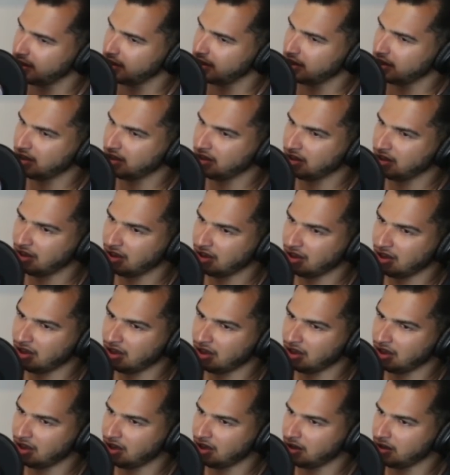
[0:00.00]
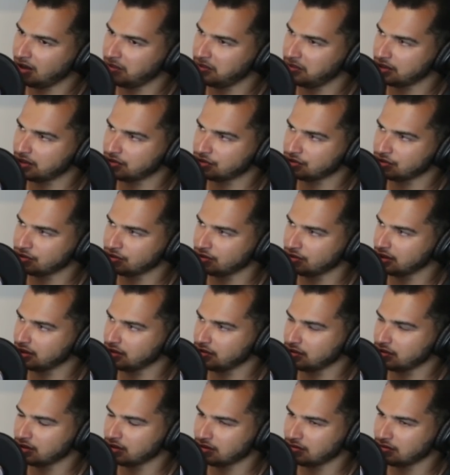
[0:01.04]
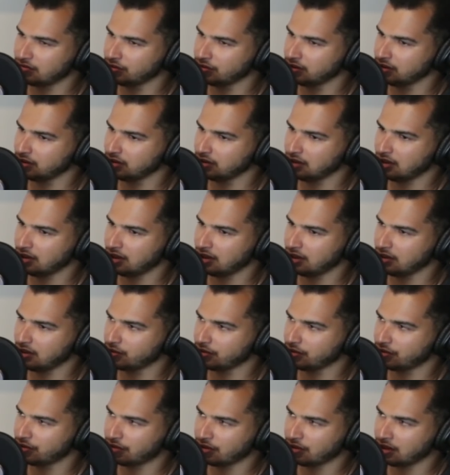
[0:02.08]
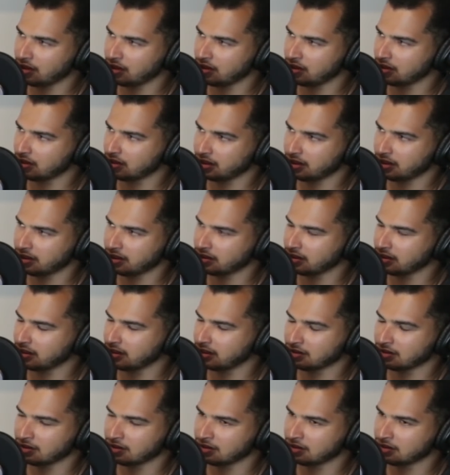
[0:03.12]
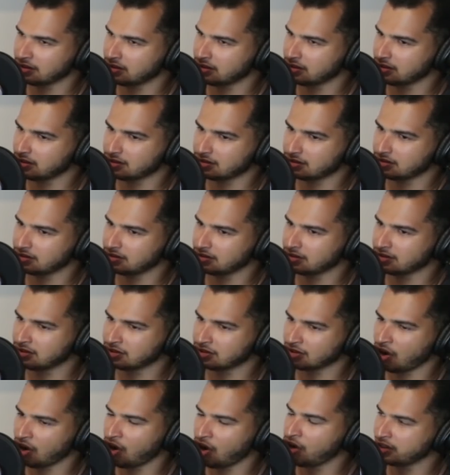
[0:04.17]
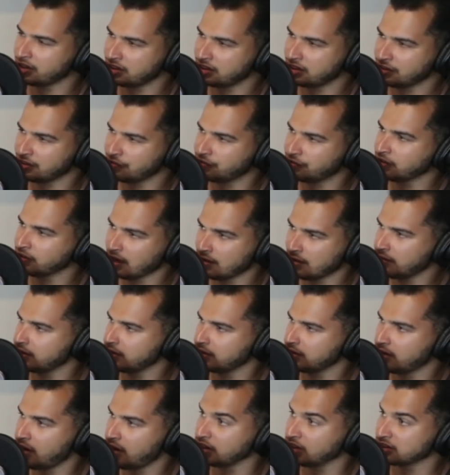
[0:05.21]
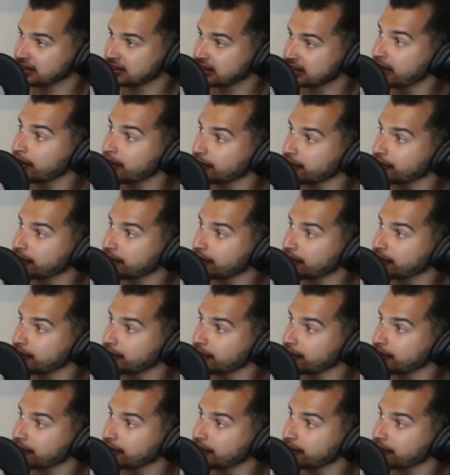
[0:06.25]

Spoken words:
I'm not sure that you can really hang with anything this is on a different level altogether.